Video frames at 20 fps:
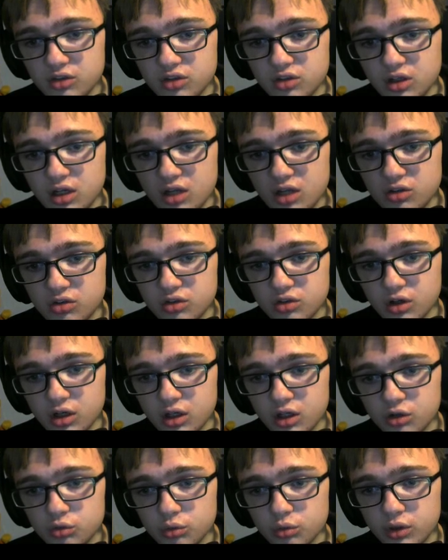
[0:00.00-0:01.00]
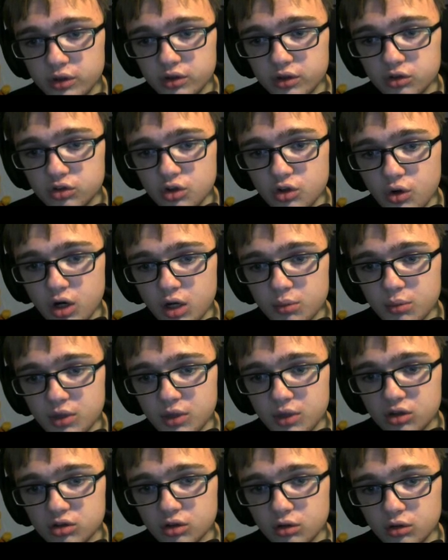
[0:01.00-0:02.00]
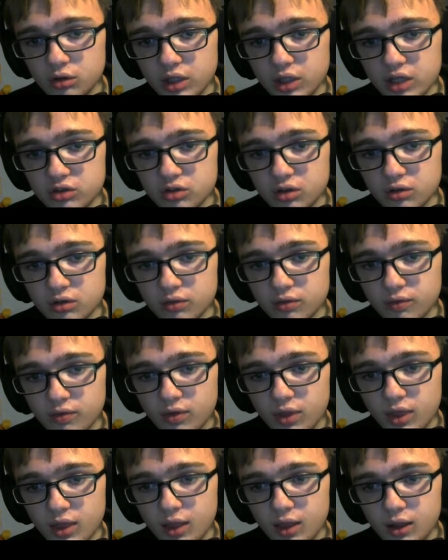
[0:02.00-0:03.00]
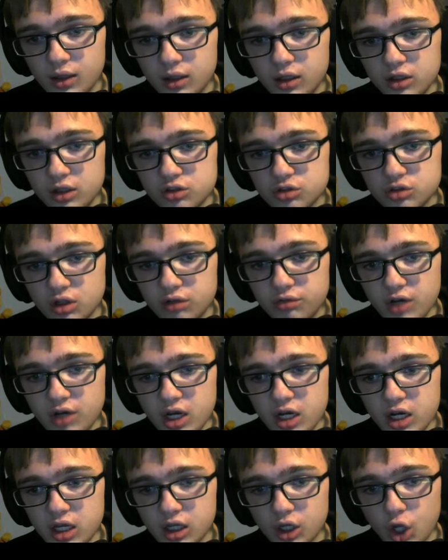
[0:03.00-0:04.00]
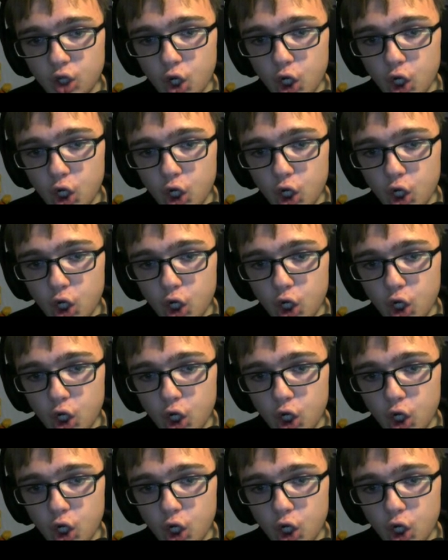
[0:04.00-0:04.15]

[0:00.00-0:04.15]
is unnecessary in this world. There's no harm in thorough lesson. Let's try fighting.